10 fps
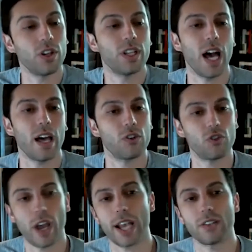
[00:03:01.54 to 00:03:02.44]
not
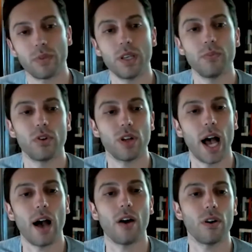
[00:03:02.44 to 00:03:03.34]
attract people
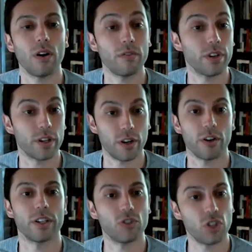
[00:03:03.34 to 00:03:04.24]
out of their
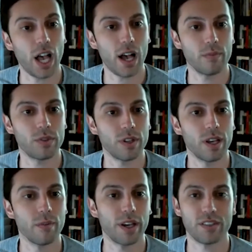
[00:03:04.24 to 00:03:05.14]
current jobs
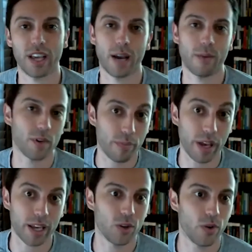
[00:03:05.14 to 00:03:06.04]
by saying, I'm going to
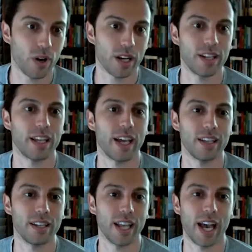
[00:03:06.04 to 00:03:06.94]
pay you on a
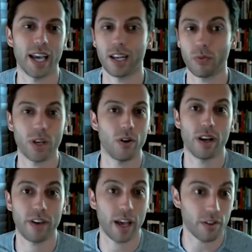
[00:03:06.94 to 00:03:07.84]
1099 and we don't have
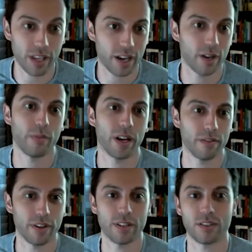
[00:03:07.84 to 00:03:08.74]
healthcare
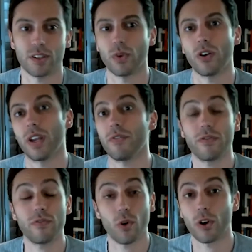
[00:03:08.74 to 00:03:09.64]
benefits and we don't have a
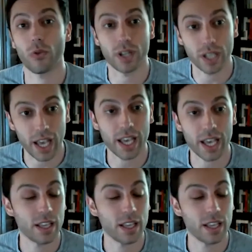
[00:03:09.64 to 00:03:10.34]
401k.